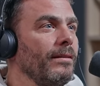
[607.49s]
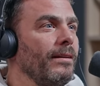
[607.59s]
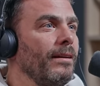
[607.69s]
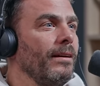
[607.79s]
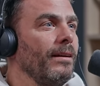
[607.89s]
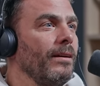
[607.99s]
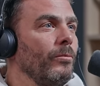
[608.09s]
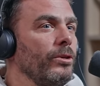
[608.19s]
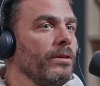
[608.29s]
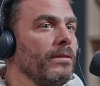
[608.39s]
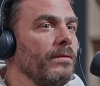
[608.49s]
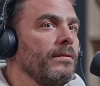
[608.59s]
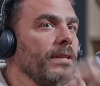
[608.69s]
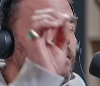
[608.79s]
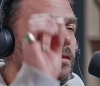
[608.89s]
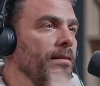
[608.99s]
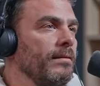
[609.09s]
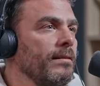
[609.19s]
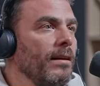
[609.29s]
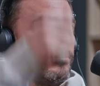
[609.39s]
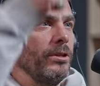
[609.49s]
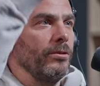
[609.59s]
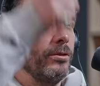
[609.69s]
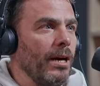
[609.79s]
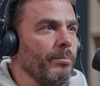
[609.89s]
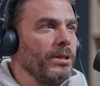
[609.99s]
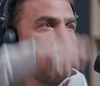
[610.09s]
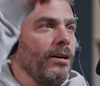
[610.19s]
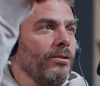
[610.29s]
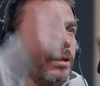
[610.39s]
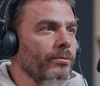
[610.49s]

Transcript: um, with 16 sits up, you know, go up and down.